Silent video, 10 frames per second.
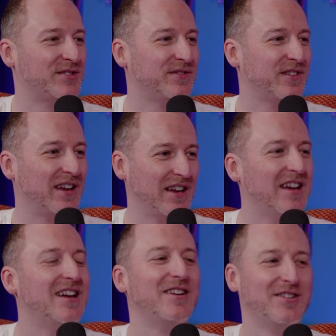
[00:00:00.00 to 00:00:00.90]
You got to pay him
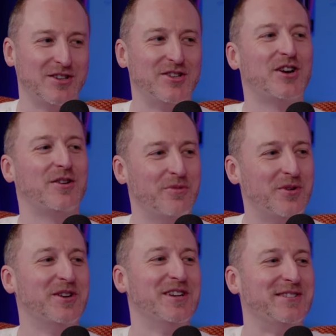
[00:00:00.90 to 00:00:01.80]
fifty quid to shout "Woo"
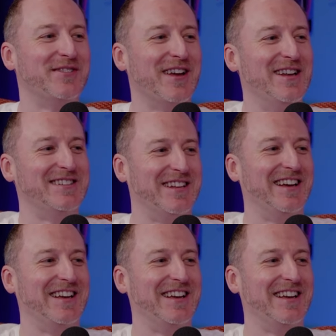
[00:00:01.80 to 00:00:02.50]
in his face.